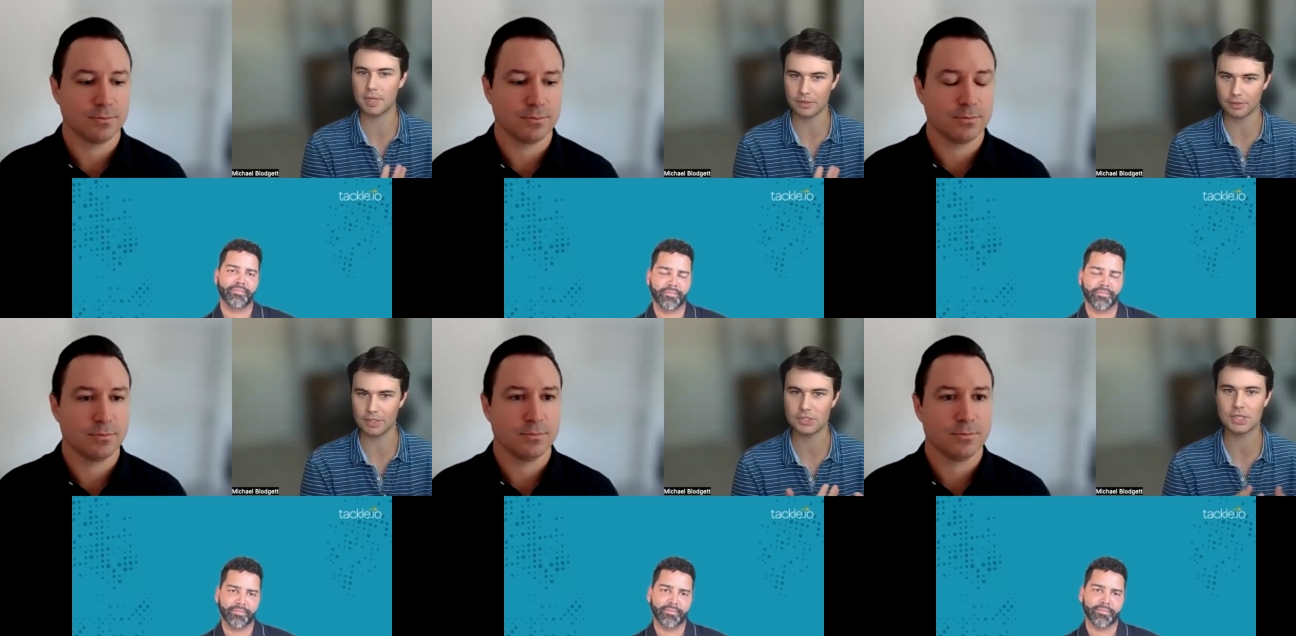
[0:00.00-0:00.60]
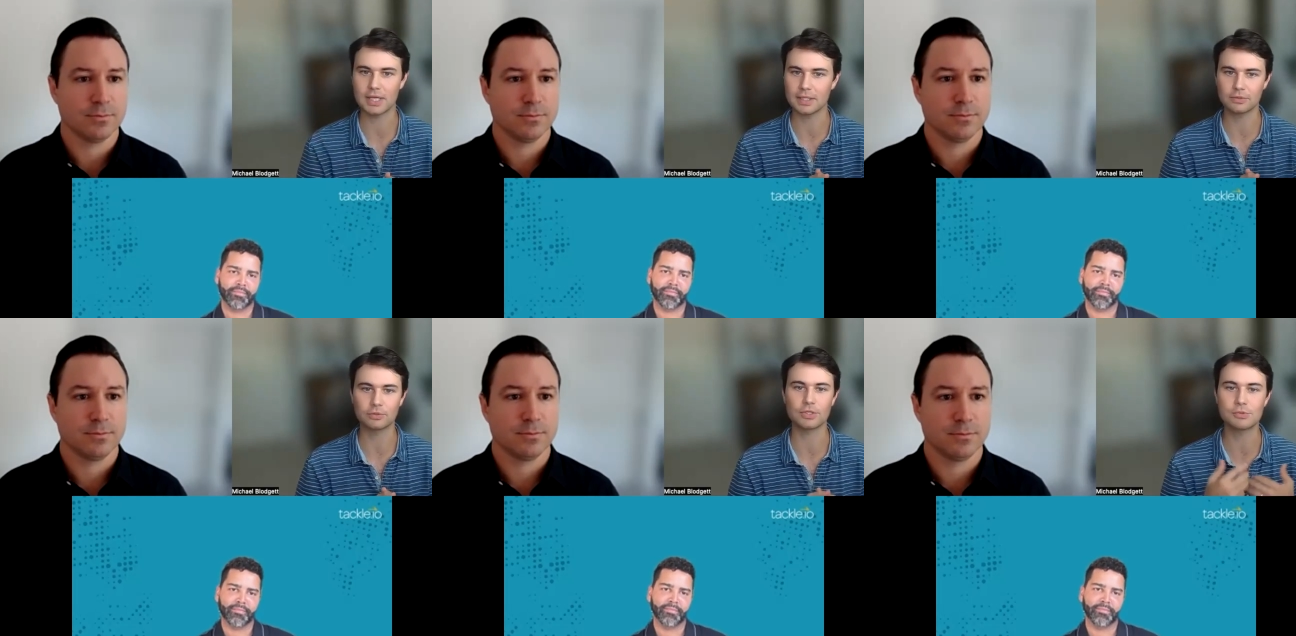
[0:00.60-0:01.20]
Speaker 1: better each day?
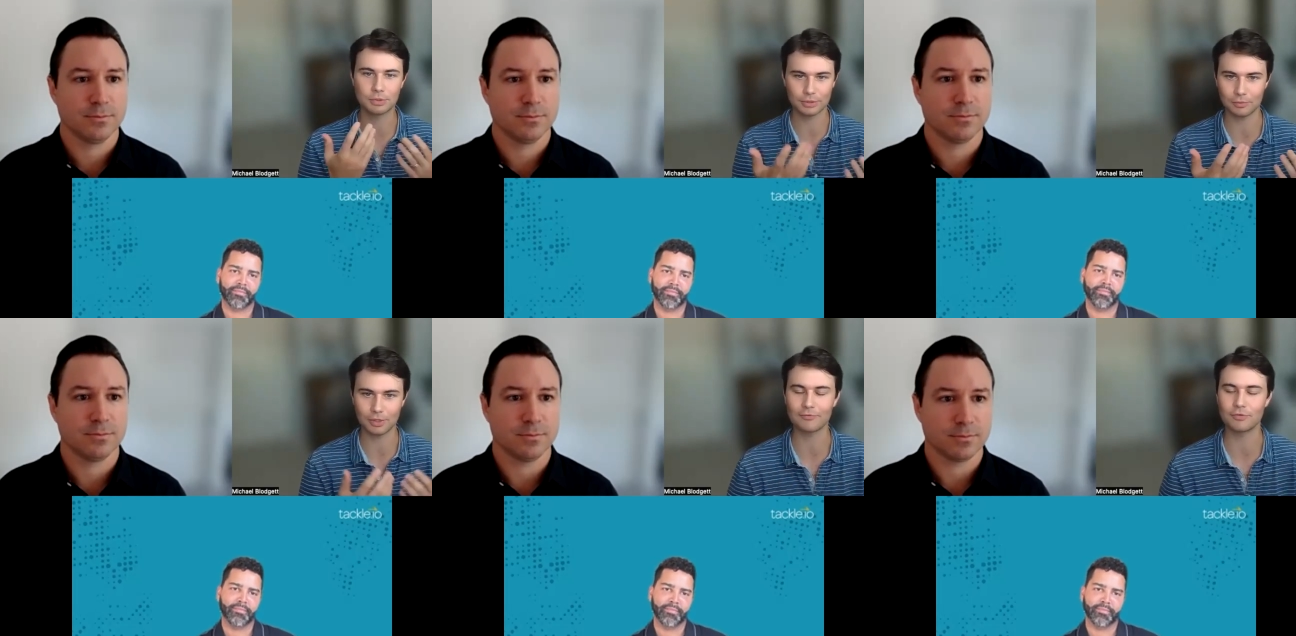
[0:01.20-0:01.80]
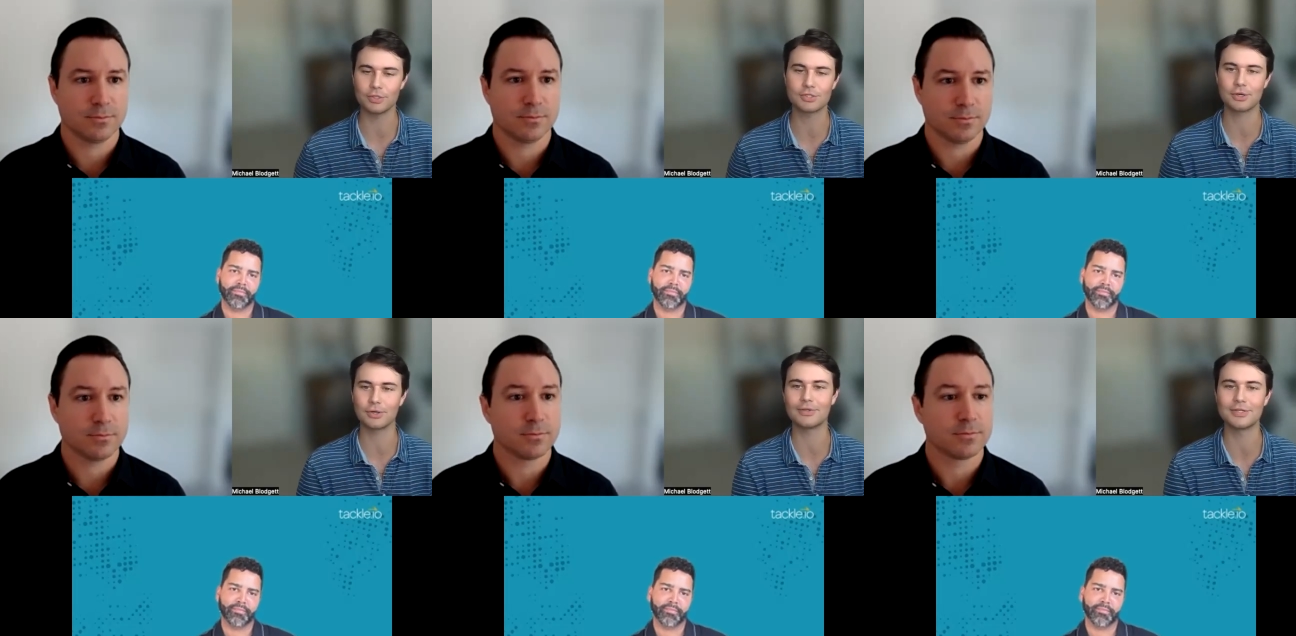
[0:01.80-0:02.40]
Chris would, would love for you to
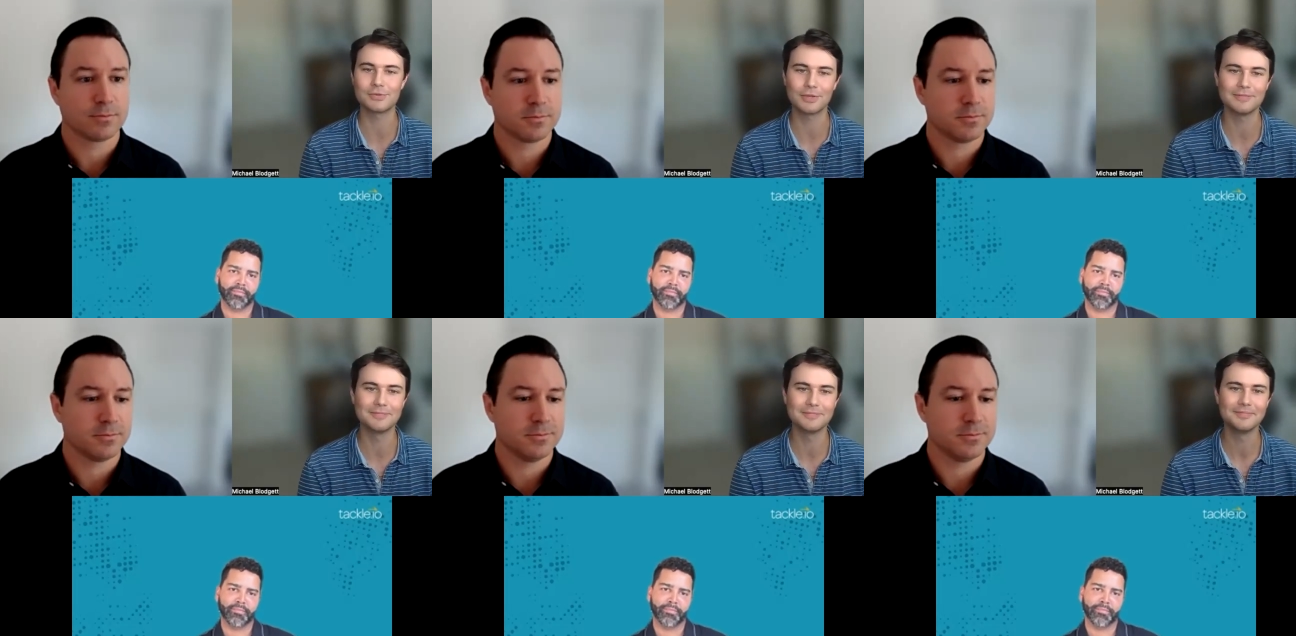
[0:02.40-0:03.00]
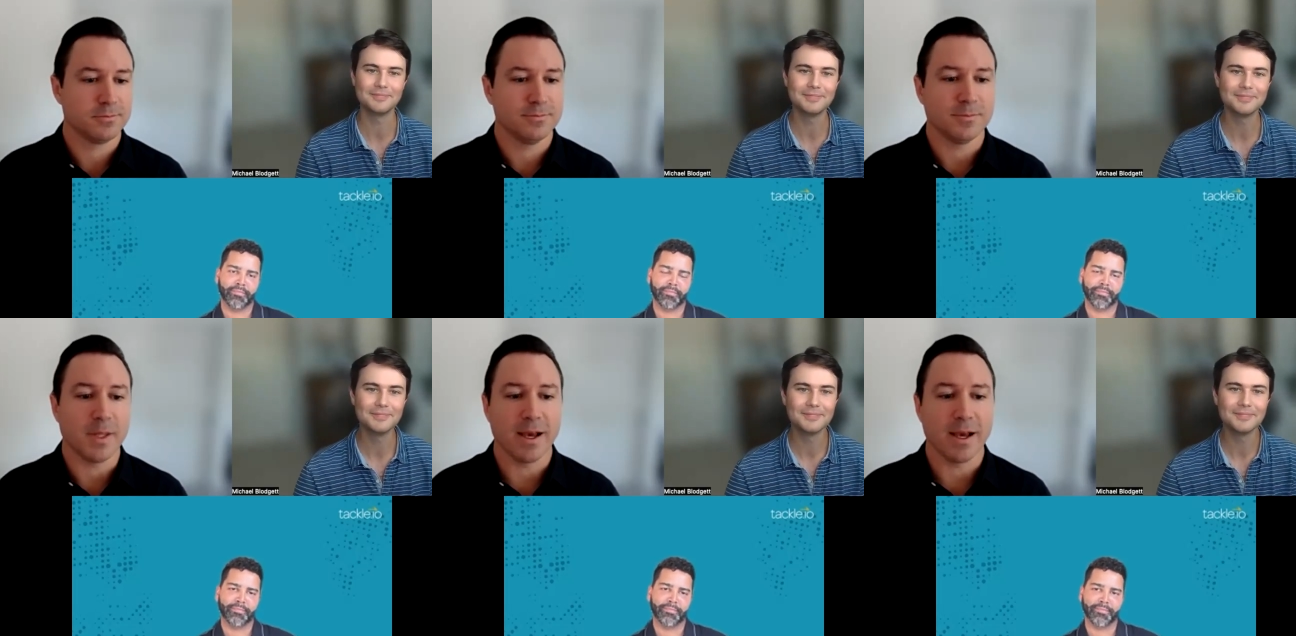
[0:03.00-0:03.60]
start on this one.
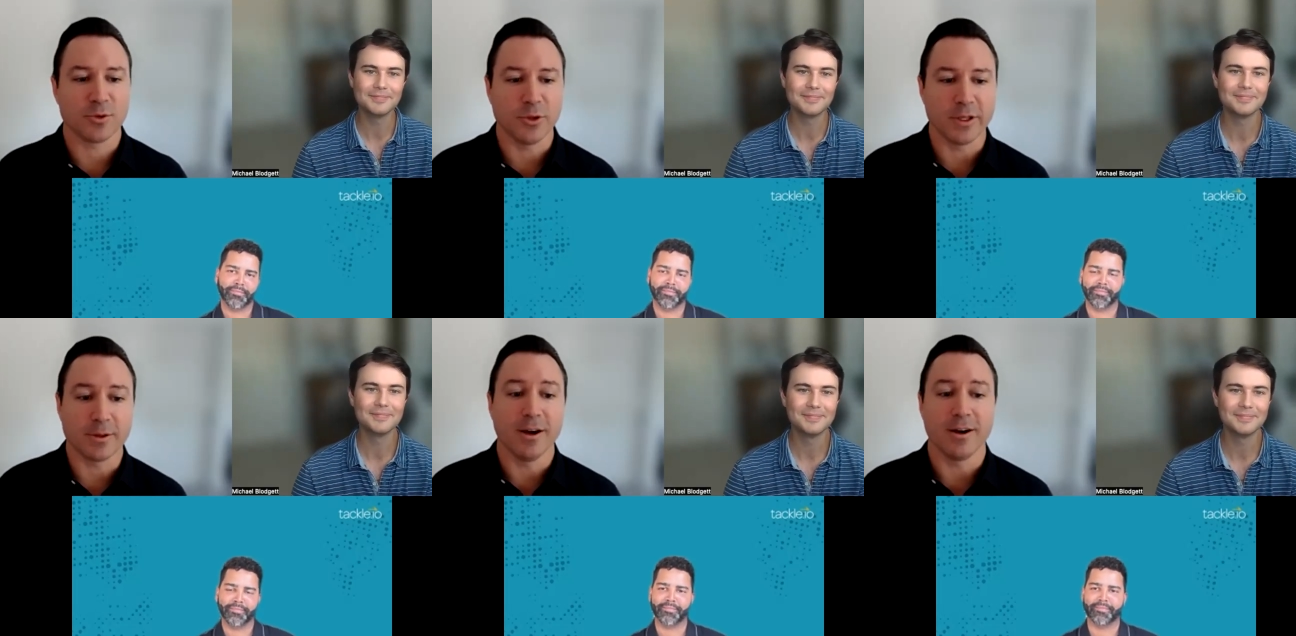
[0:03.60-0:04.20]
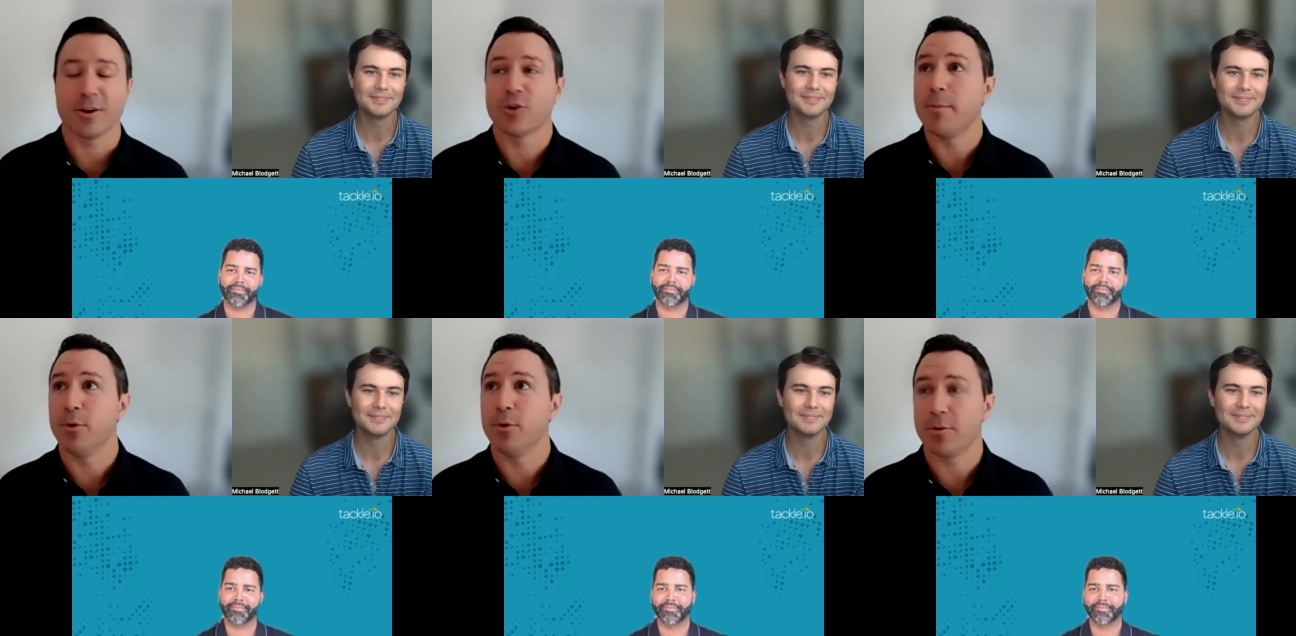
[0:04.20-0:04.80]
Speaker 2: Yeah, absolutely. Uh,
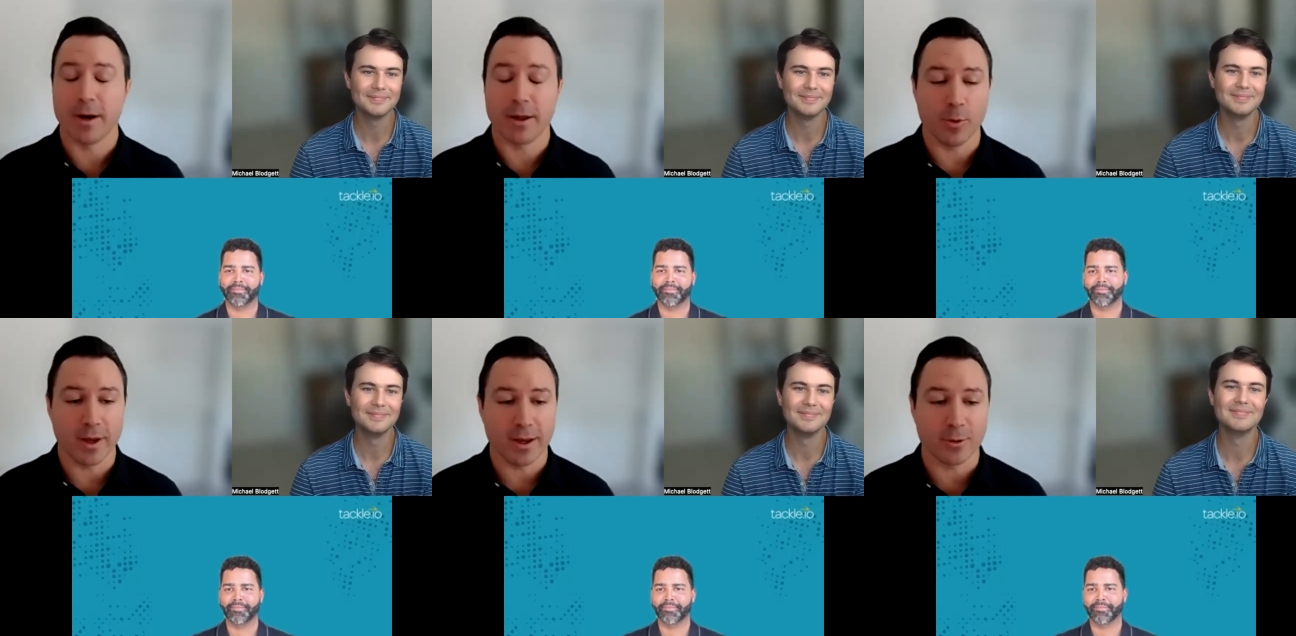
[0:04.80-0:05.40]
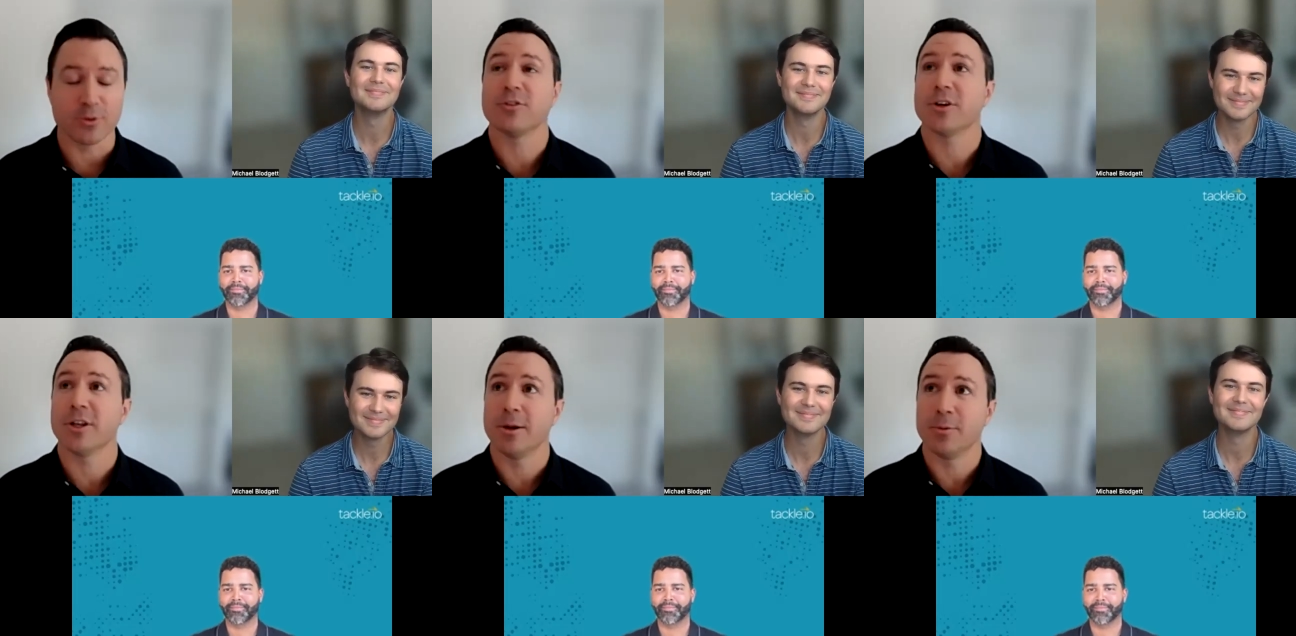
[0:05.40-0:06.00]
great book, by the way. I was just
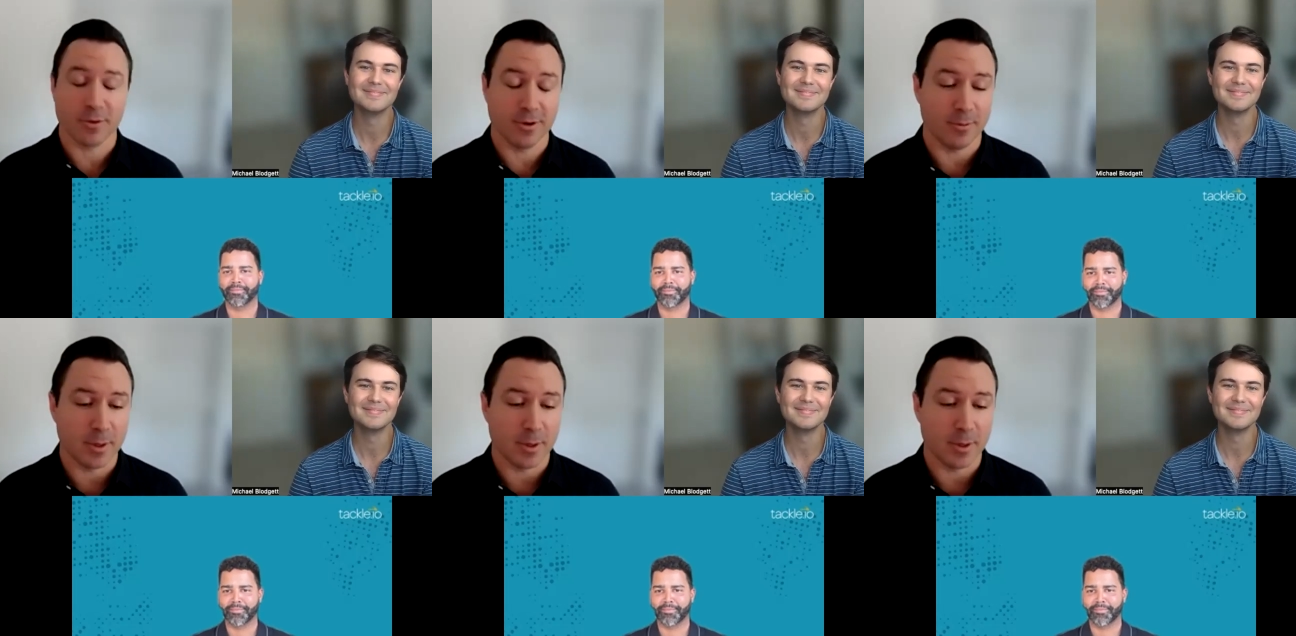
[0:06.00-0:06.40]
looking up it's on my